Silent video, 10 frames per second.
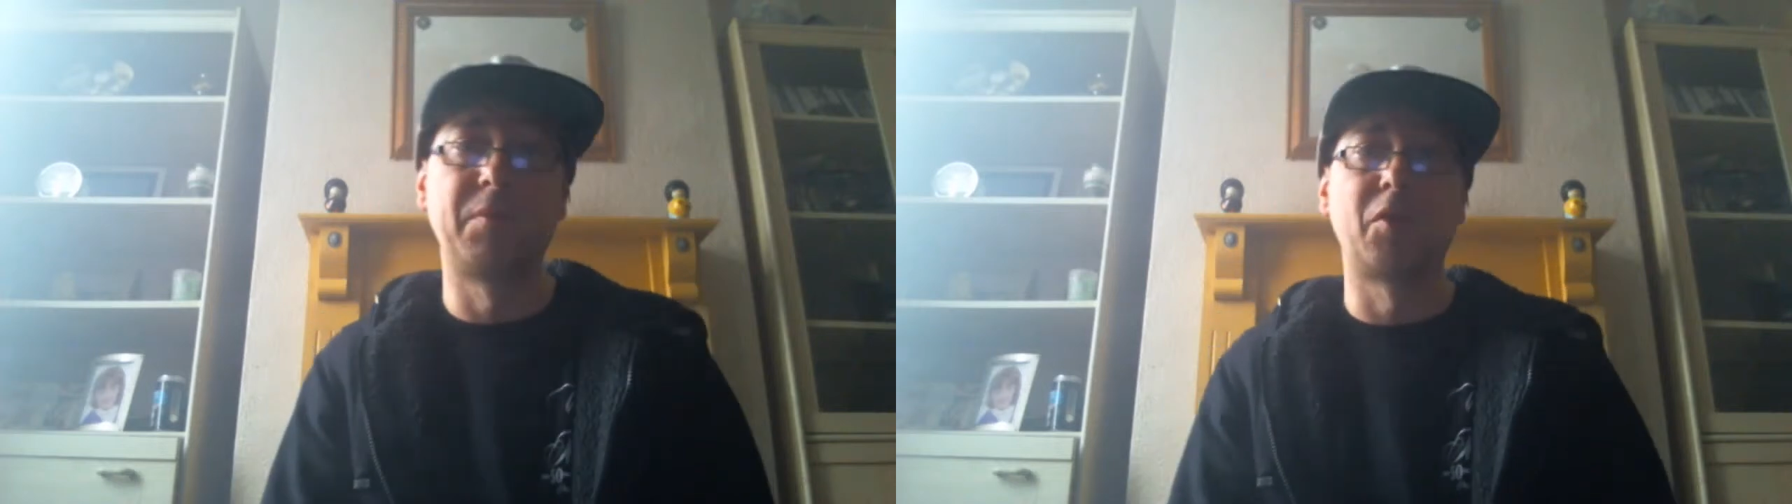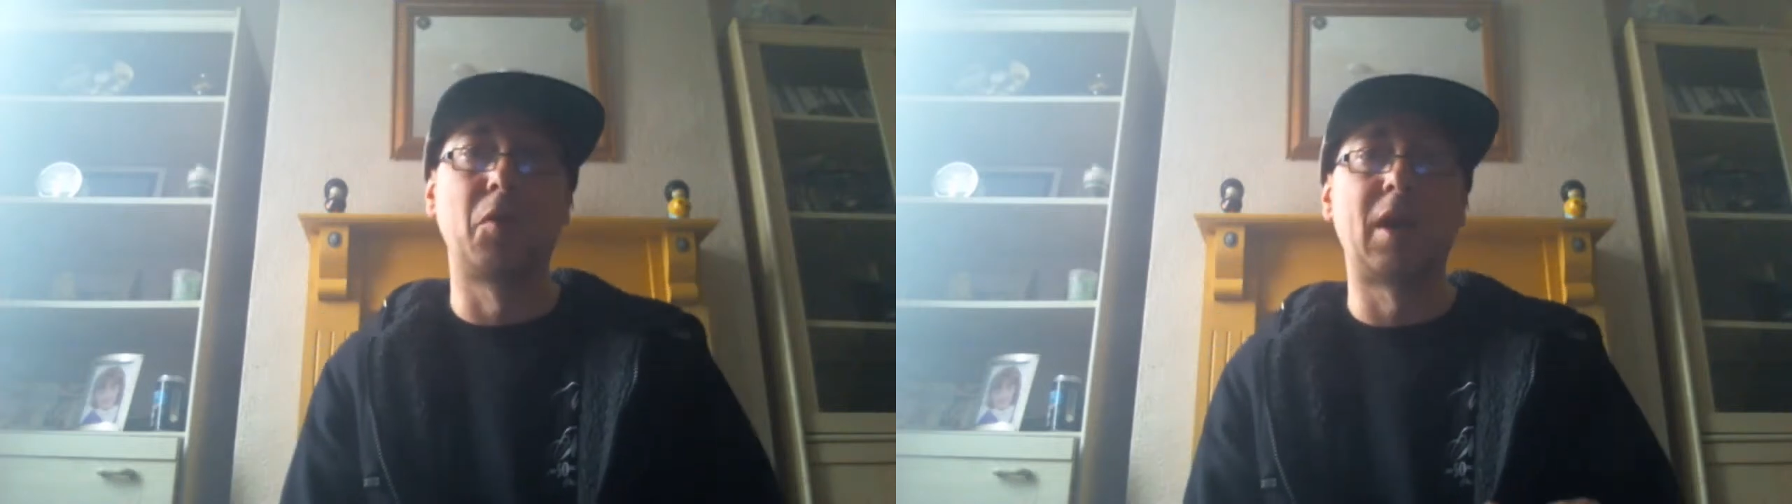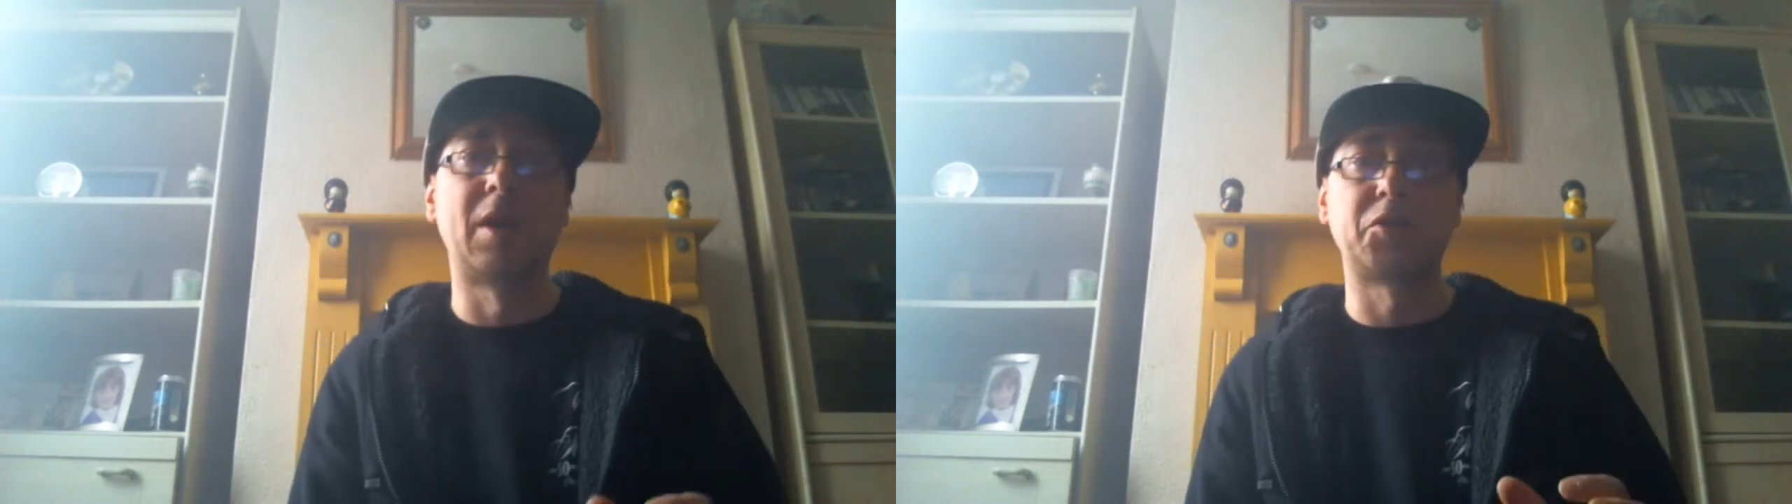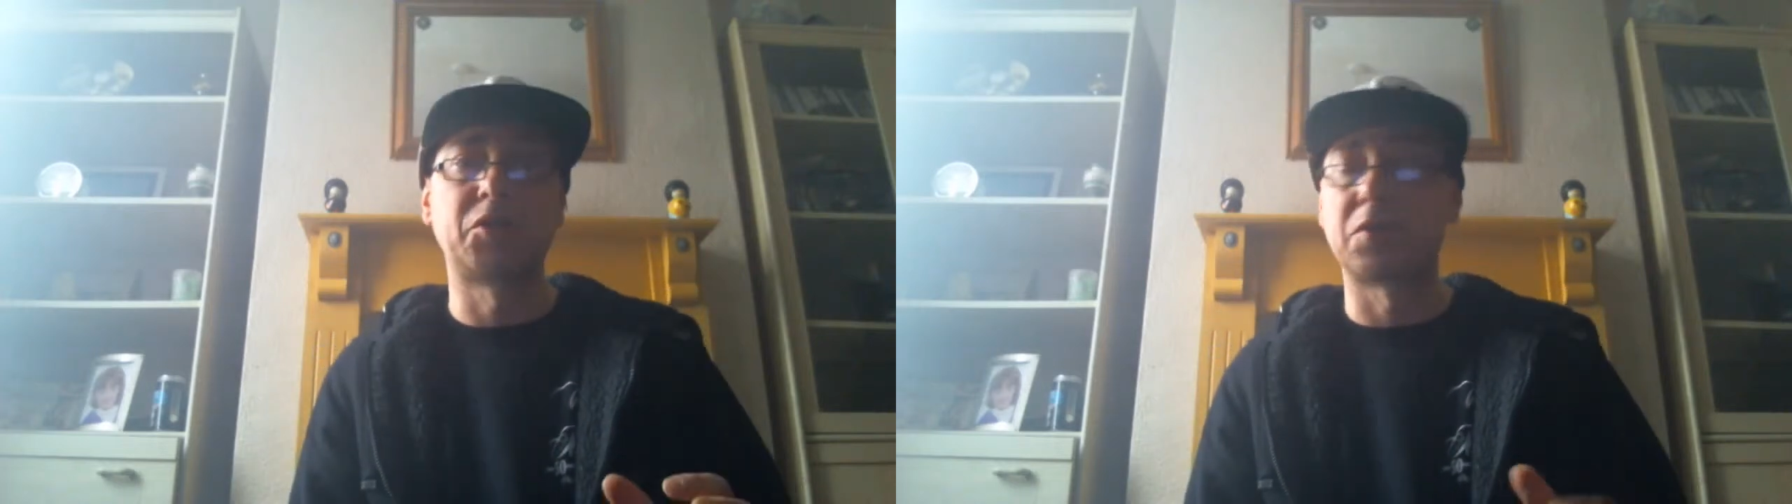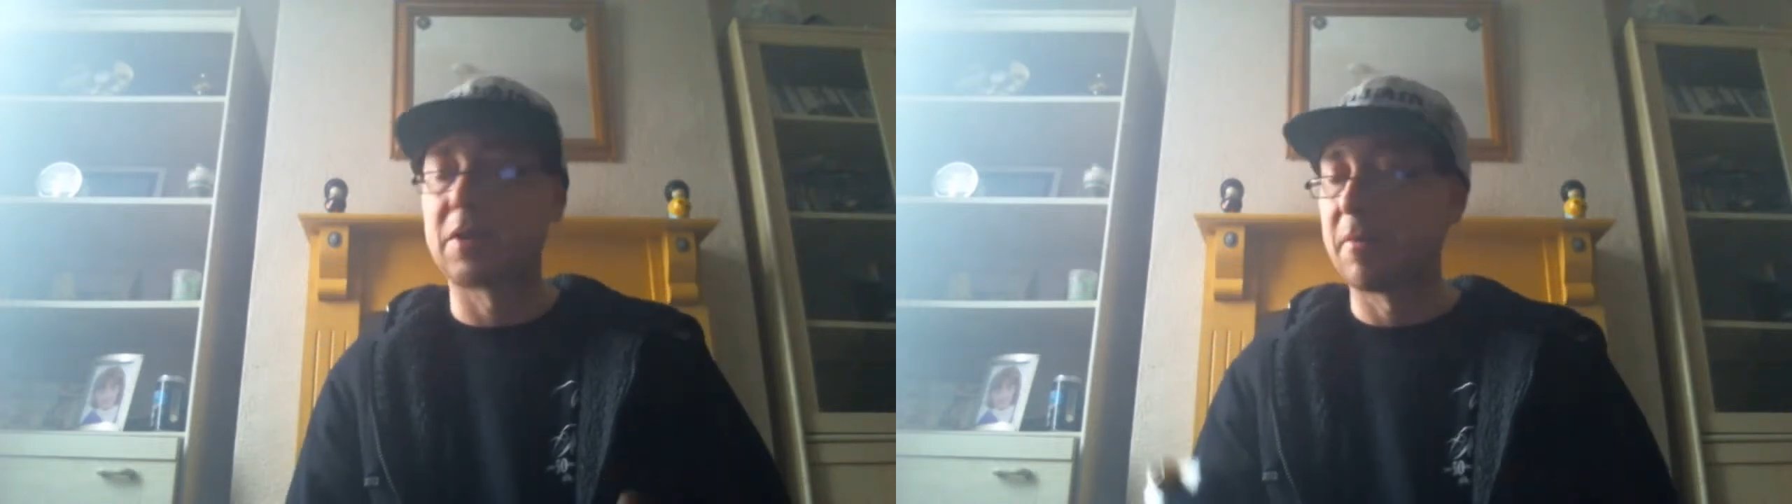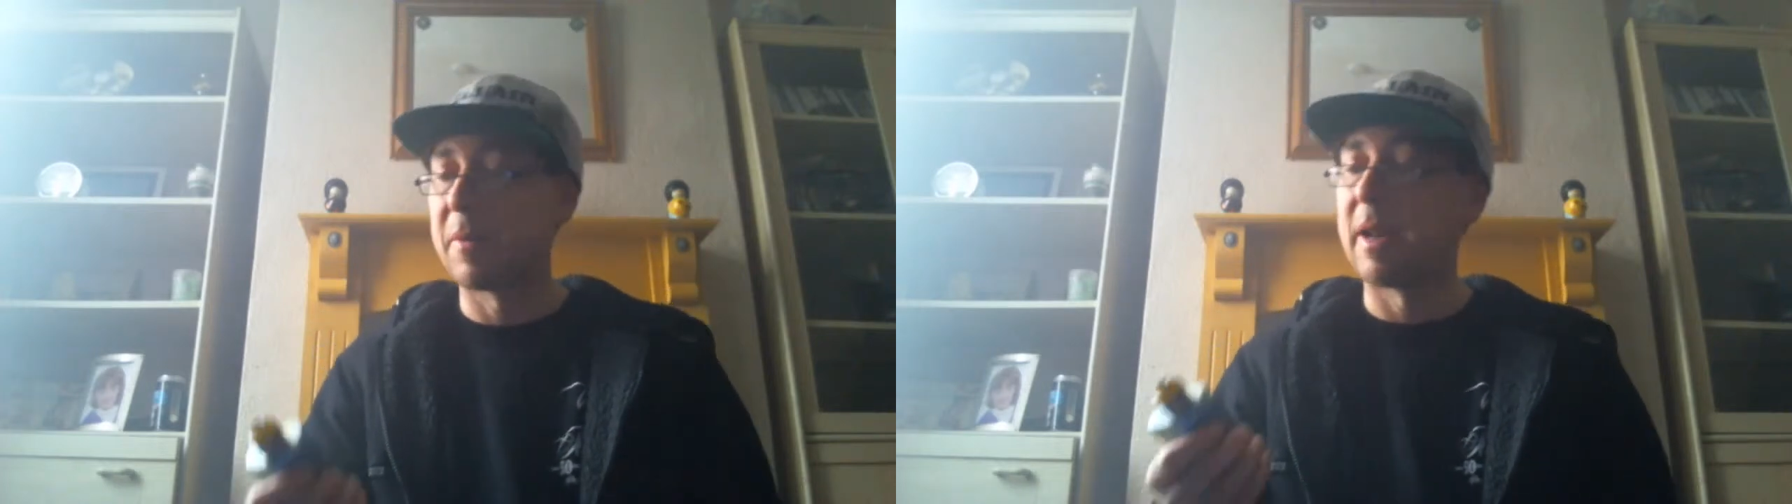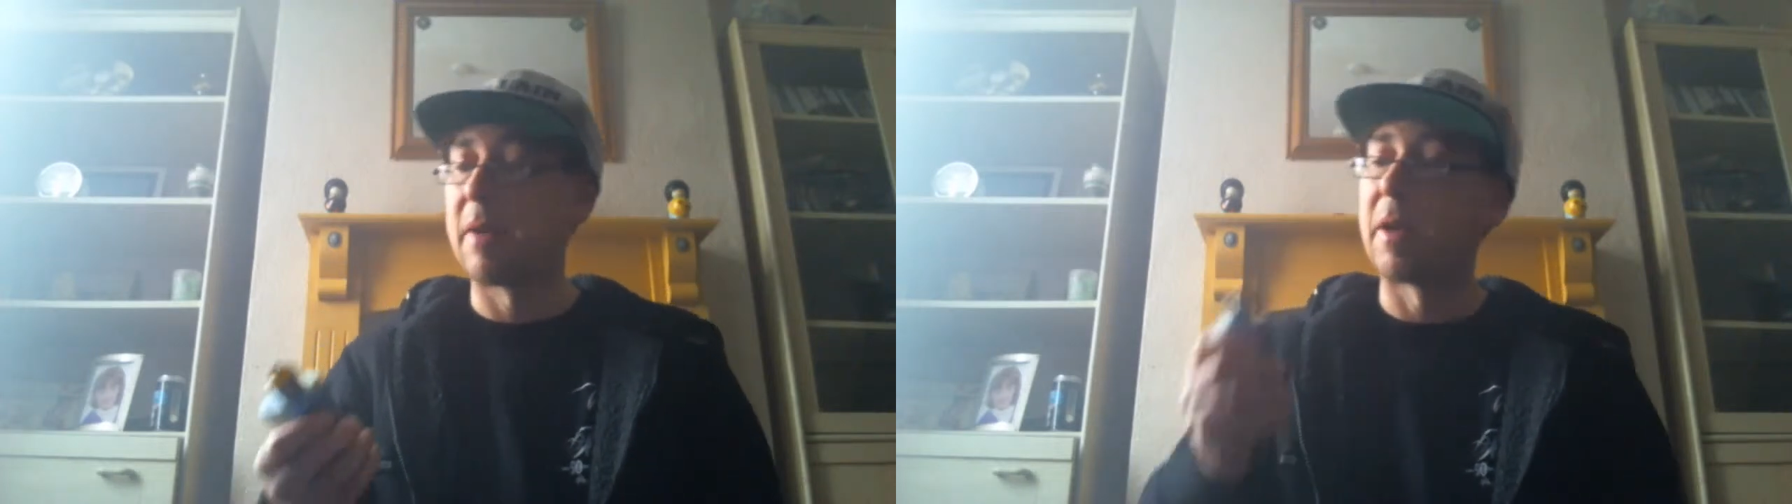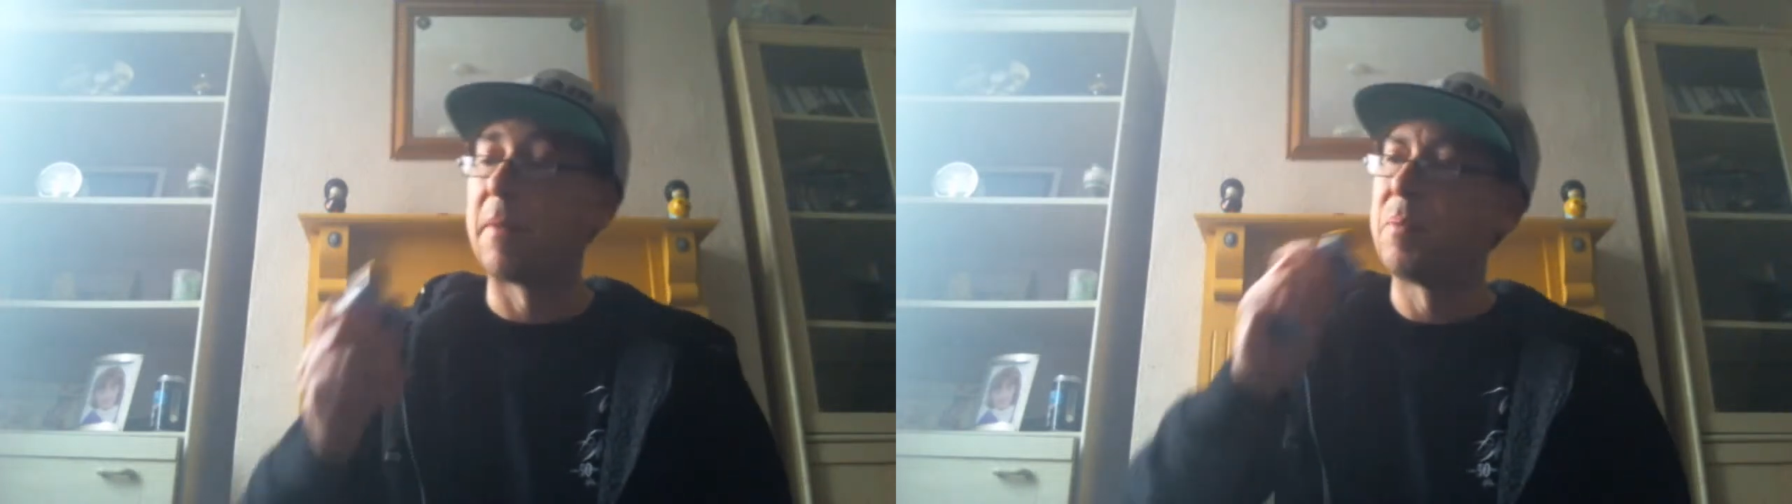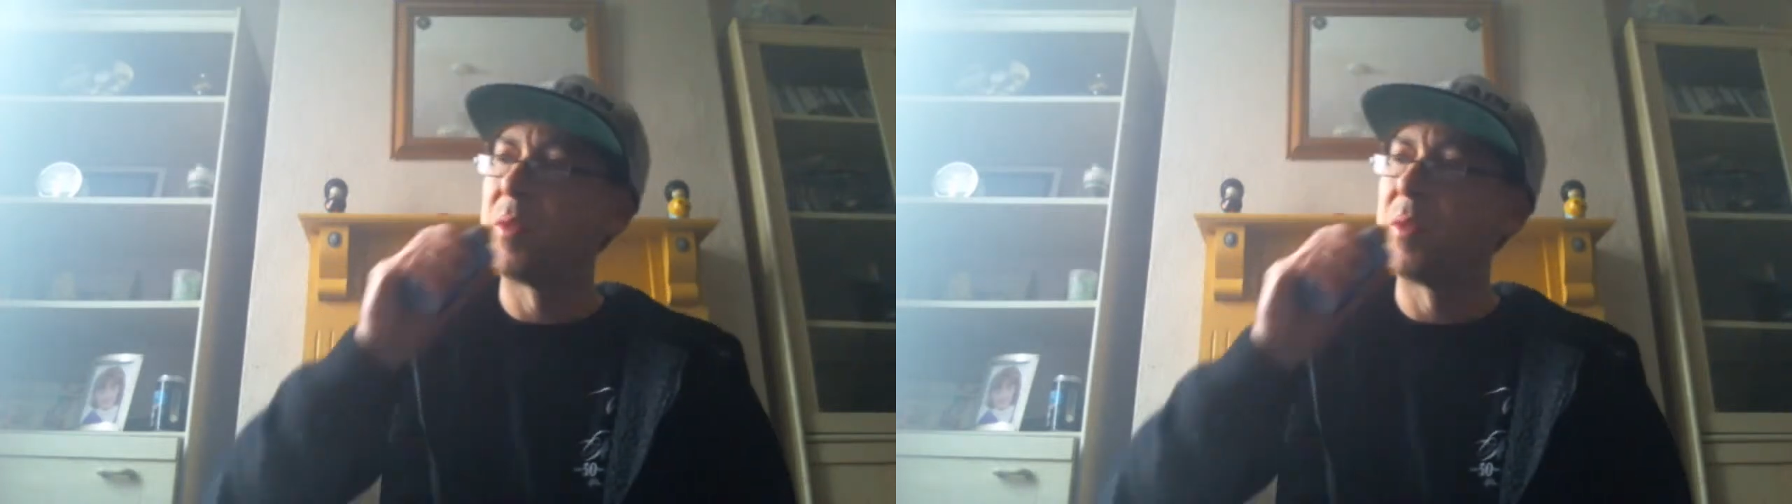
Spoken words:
Coolada shots that have been out there.